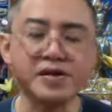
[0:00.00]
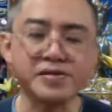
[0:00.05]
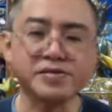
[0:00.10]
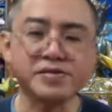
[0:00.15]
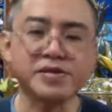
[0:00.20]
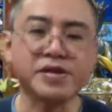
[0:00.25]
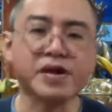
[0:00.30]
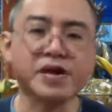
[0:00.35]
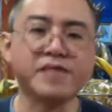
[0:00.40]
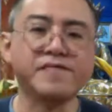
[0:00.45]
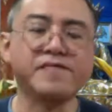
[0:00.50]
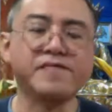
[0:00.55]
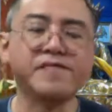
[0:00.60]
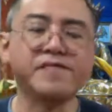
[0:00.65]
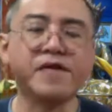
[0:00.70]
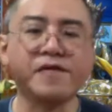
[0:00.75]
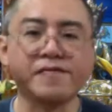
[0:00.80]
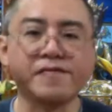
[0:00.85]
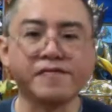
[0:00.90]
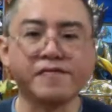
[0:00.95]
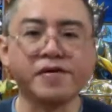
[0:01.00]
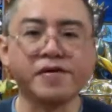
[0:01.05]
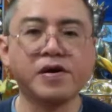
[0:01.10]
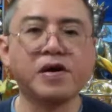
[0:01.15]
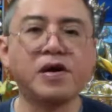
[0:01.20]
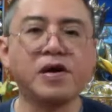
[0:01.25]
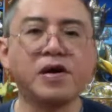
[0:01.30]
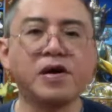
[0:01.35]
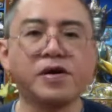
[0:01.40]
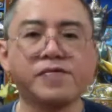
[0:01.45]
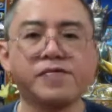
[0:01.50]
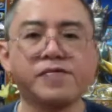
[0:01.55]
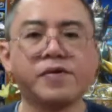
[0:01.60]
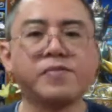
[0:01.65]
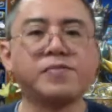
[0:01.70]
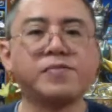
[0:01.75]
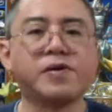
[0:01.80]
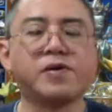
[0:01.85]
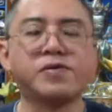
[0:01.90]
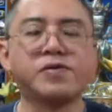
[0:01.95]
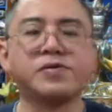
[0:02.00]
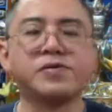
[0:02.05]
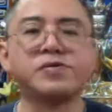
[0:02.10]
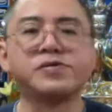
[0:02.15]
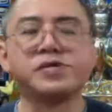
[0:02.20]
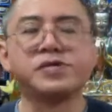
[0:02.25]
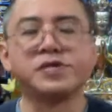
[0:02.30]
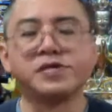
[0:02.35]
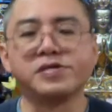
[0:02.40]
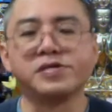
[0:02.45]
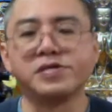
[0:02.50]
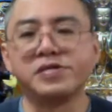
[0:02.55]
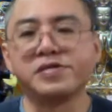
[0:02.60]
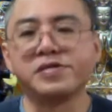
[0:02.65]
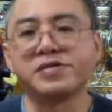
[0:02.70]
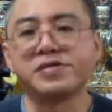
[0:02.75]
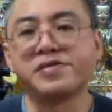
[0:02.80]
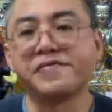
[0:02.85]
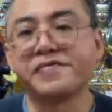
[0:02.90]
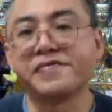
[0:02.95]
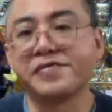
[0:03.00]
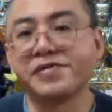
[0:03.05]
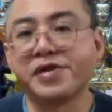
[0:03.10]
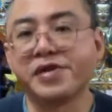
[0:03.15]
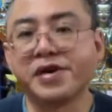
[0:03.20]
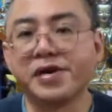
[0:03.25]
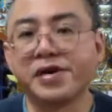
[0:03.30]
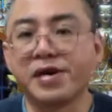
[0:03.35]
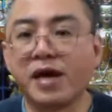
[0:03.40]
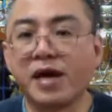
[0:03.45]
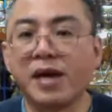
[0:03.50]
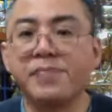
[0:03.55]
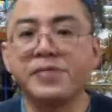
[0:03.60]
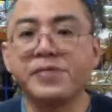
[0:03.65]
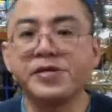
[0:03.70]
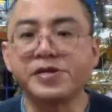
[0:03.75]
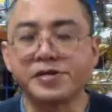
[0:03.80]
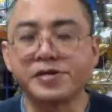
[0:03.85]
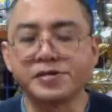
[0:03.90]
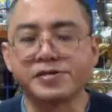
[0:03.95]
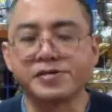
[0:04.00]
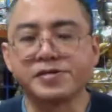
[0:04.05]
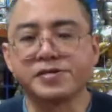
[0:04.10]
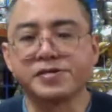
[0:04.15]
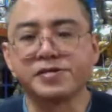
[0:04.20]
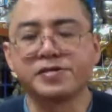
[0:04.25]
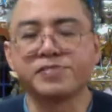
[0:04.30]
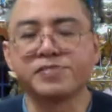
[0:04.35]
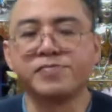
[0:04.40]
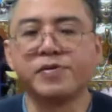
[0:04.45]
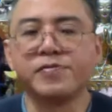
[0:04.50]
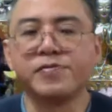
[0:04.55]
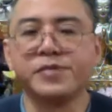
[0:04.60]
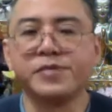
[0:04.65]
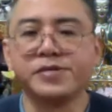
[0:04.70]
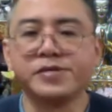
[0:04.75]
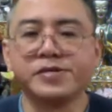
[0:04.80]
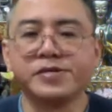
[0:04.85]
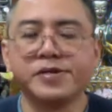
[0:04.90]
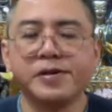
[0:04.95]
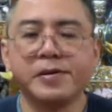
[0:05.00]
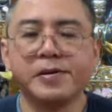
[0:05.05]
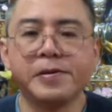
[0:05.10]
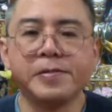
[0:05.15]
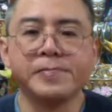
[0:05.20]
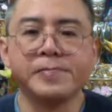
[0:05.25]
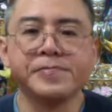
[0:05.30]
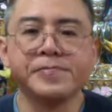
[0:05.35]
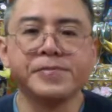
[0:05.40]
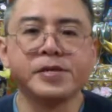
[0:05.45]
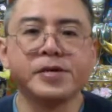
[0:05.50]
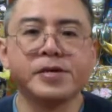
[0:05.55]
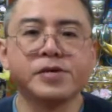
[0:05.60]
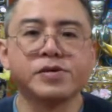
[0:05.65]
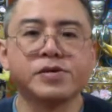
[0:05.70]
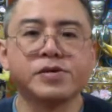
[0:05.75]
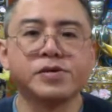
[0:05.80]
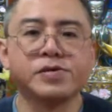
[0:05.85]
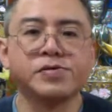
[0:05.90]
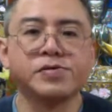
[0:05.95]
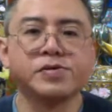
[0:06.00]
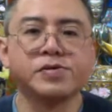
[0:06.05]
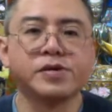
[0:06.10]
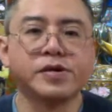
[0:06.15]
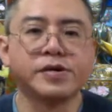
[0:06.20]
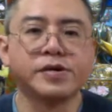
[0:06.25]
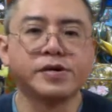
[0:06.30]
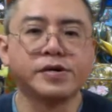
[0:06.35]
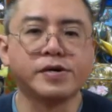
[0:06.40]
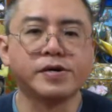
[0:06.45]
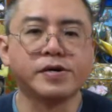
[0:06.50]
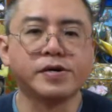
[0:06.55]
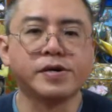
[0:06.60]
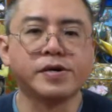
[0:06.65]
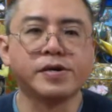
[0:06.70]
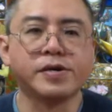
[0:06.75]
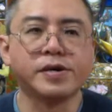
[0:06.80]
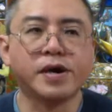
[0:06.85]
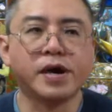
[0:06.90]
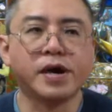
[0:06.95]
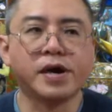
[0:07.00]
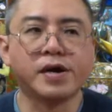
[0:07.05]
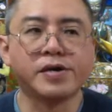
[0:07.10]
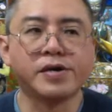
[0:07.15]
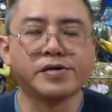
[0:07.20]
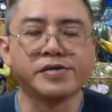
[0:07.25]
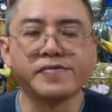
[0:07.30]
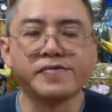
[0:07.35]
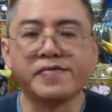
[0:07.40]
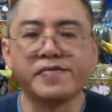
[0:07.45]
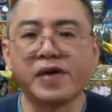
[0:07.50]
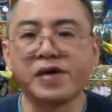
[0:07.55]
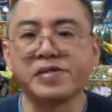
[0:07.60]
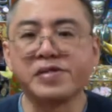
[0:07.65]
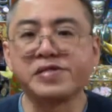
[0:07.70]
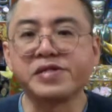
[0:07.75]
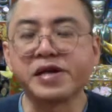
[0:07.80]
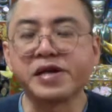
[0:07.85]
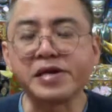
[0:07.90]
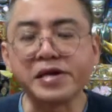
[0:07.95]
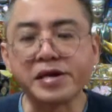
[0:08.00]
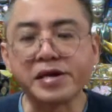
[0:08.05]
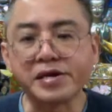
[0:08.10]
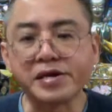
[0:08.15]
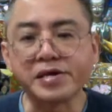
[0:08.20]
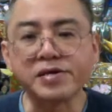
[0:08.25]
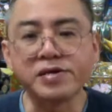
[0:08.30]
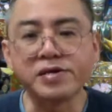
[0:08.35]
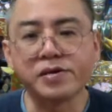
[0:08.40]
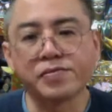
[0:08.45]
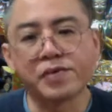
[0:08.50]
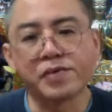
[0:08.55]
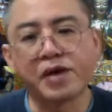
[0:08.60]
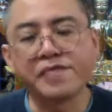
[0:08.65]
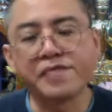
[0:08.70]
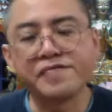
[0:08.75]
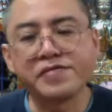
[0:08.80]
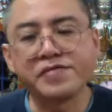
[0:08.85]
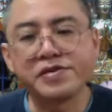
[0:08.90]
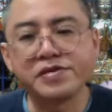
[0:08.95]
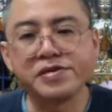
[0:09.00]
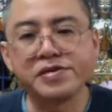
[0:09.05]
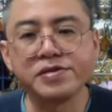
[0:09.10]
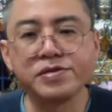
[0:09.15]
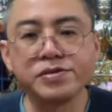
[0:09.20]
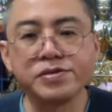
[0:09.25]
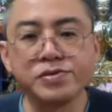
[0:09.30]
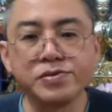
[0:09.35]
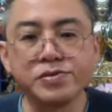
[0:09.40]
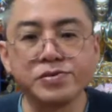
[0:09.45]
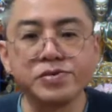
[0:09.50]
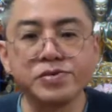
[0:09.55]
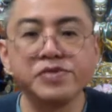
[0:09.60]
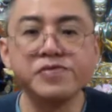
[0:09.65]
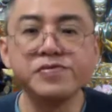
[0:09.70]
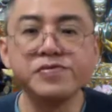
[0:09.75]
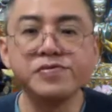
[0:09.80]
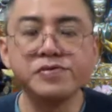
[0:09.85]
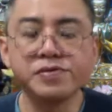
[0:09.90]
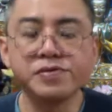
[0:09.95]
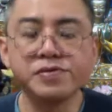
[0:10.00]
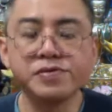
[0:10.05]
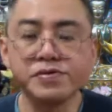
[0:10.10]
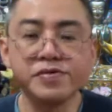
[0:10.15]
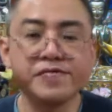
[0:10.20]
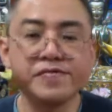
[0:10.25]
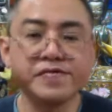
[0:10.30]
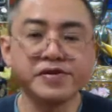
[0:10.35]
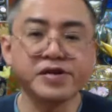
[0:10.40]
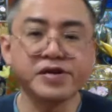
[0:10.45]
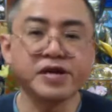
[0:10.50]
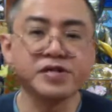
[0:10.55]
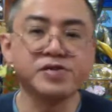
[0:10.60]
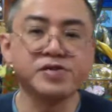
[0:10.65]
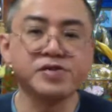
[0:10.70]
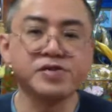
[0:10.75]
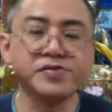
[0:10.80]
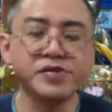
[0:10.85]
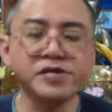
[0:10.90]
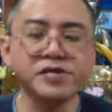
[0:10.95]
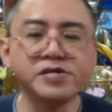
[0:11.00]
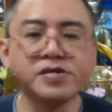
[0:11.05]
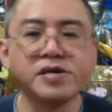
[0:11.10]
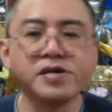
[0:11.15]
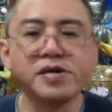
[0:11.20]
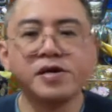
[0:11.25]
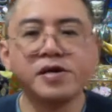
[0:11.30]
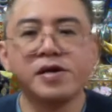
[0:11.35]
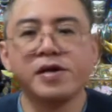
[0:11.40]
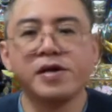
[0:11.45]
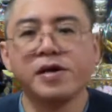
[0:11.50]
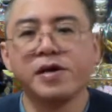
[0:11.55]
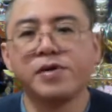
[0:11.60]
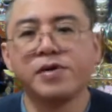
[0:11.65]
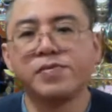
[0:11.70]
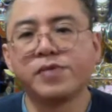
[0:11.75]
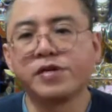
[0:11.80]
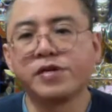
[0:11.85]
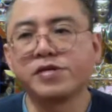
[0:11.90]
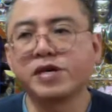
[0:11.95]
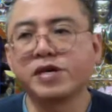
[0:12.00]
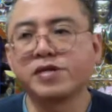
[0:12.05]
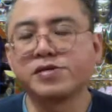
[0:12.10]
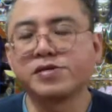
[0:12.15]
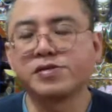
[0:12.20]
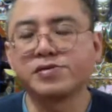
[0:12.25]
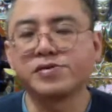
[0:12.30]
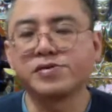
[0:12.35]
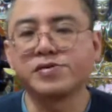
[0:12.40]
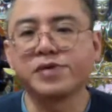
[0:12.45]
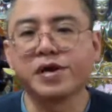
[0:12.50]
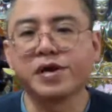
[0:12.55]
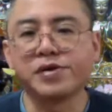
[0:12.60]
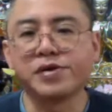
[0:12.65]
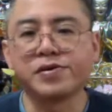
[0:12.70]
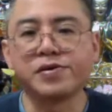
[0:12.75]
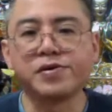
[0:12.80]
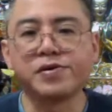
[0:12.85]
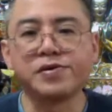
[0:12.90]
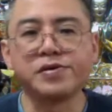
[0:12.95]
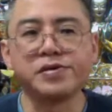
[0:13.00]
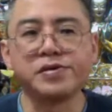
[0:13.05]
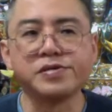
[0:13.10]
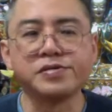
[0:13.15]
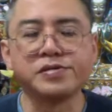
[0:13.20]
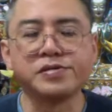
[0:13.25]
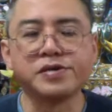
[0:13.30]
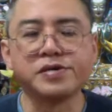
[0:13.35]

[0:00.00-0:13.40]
that come forth from all these different happenings at this moment. So I divide thinking roughly into two different categories. One category, I call it